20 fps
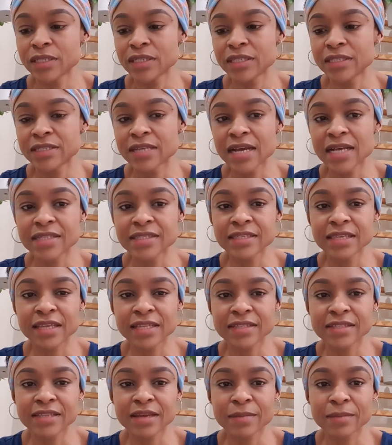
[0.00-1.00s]
It does
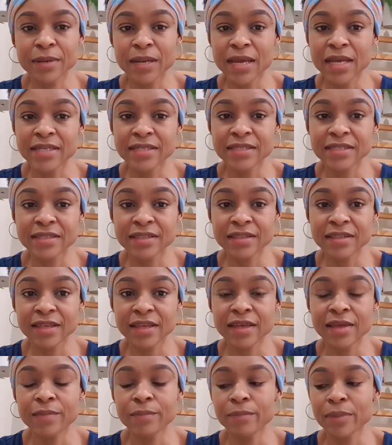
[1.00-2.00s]
get some light in
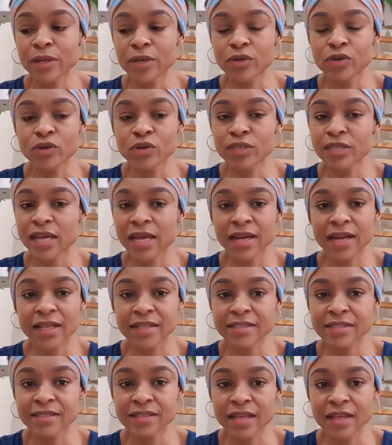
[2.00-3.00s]
there, but not
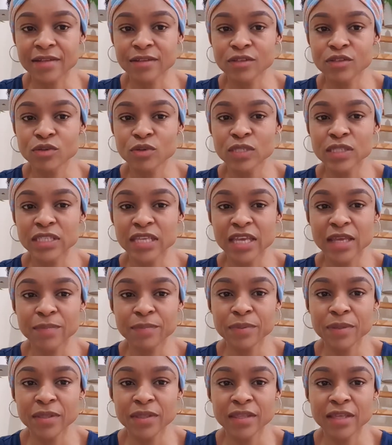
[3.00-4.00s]
direct sun, so it's
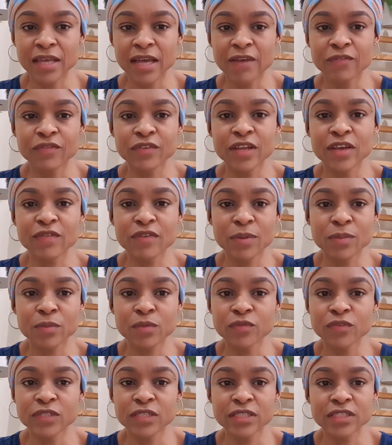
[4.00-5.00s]
happy there. I've never
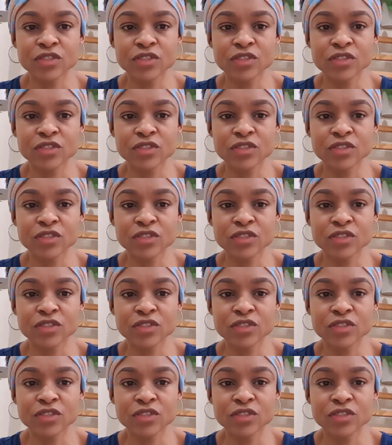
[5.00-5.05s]
moved it.